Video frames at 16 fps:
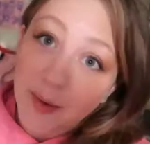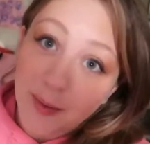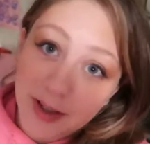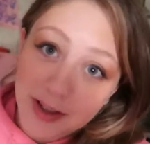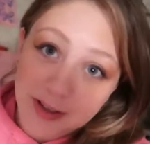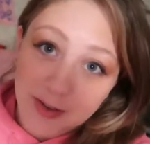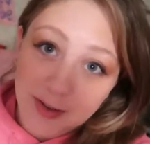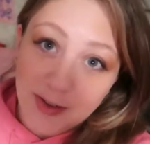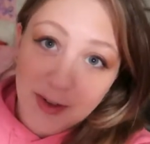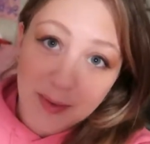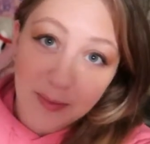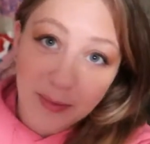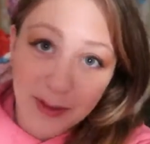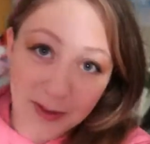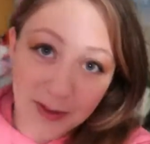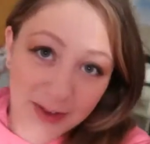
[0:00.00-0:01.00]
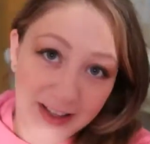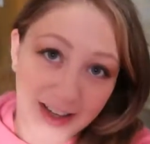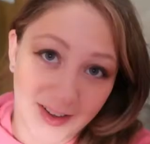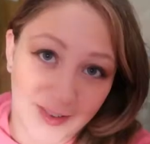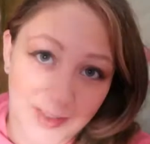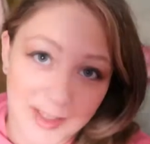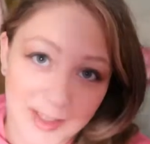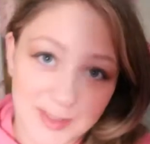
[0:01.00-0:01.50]
We also found Blue the
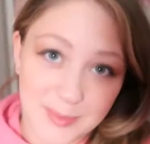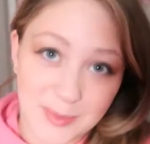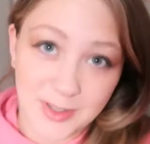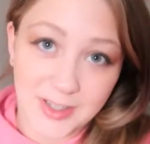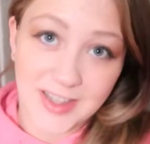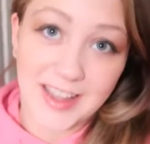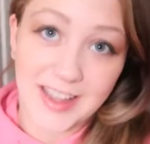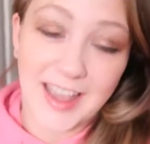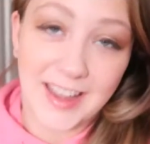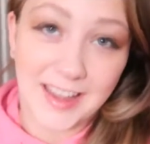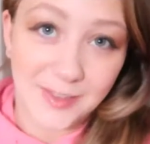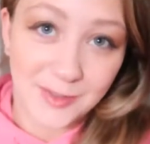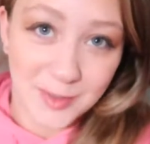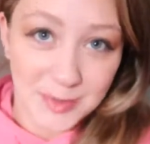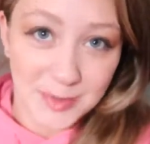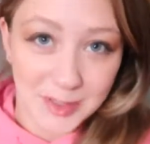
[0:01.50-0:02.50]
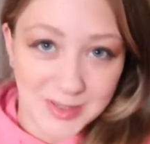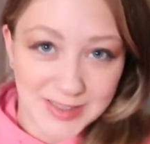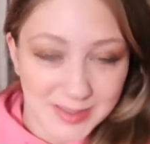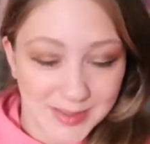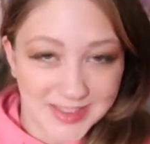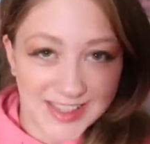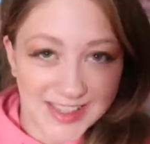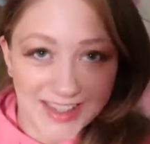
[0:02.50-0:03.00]
elf this morning, hanging from the
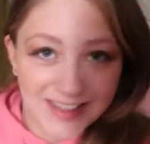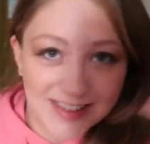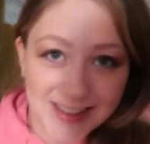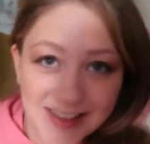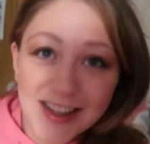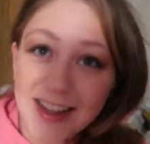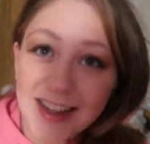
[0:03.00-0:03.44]
Christmas lights.